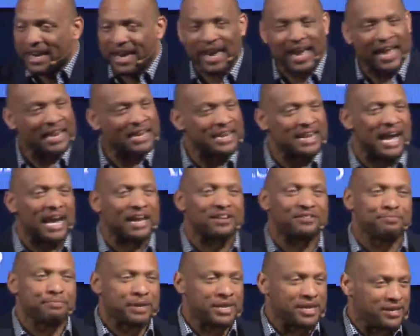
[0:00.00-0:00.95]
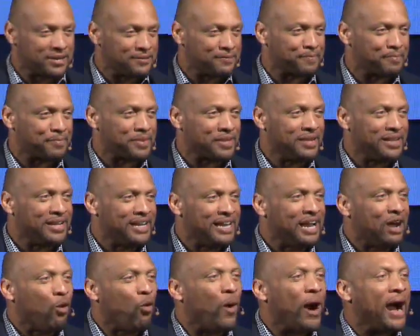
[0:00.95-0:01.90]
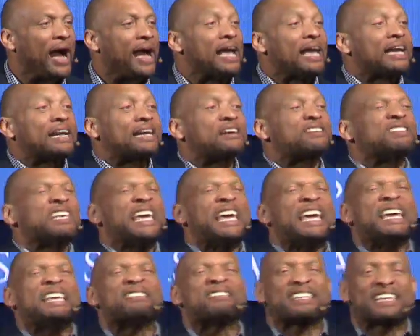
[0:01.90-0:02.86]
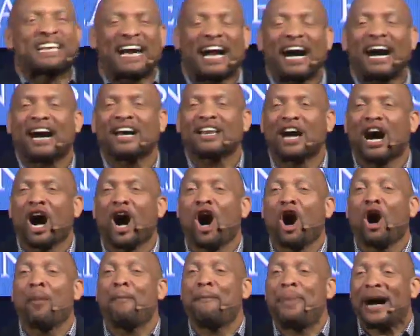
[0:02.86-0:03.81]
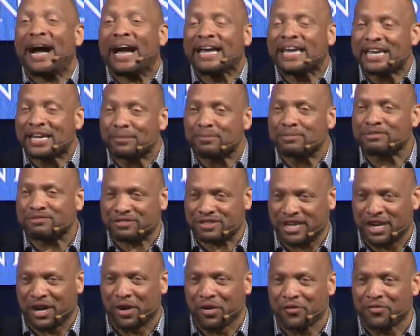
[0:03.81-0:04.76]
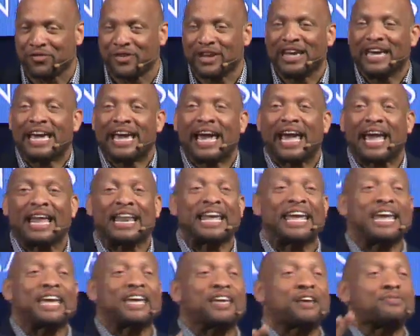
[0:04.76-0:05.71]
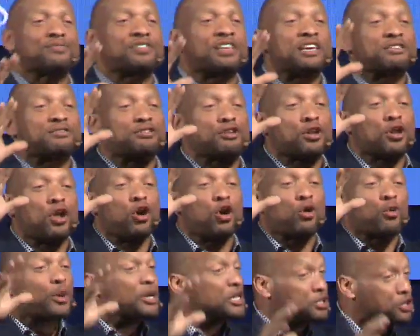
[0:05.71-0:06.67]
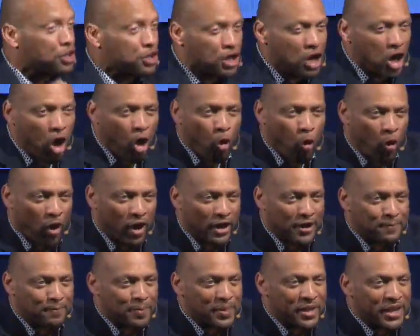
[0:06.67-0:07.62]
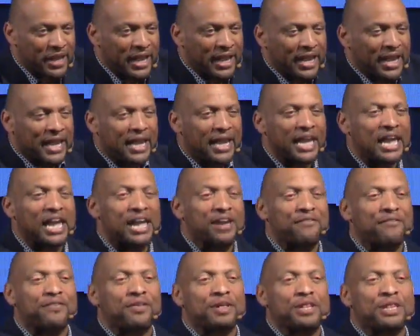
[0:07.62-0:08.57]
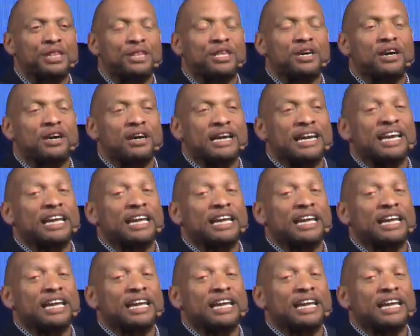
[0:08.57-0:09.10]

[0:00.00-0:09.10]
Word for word: and not of men. Why? Because he's God all by himself and he gives his glory to no one. Even the